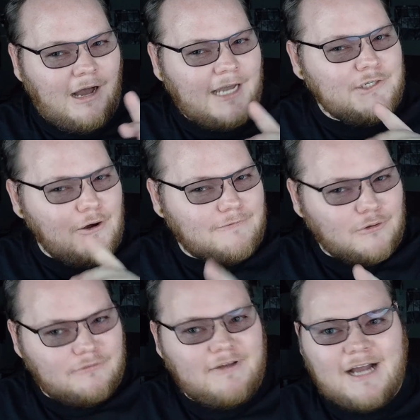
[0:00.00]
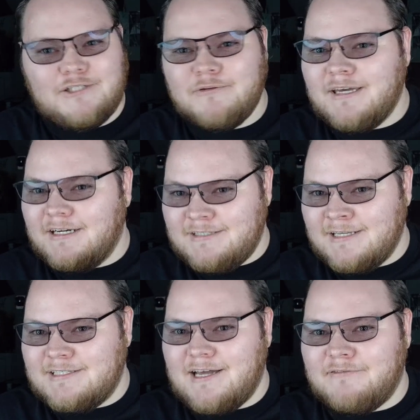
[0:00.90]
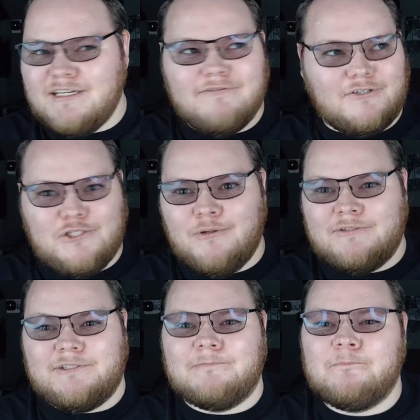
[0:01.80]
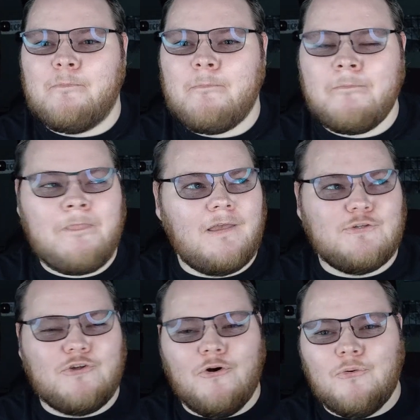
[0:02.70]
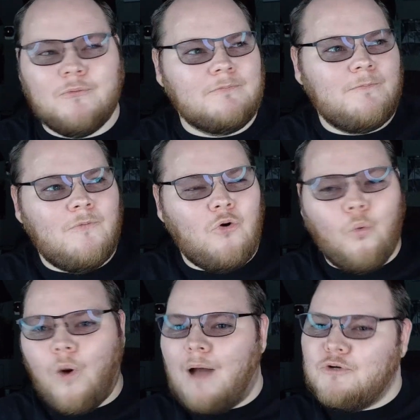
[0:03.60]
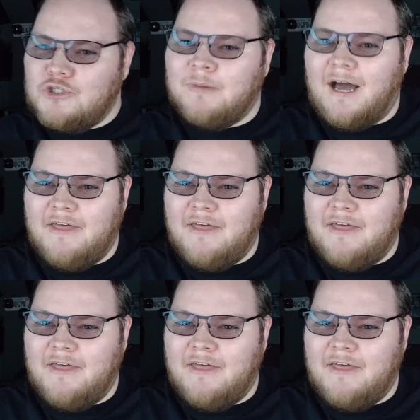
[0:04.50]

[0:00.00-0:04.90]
I know for a fact you can get a 1070 for 200. So, Why would you buy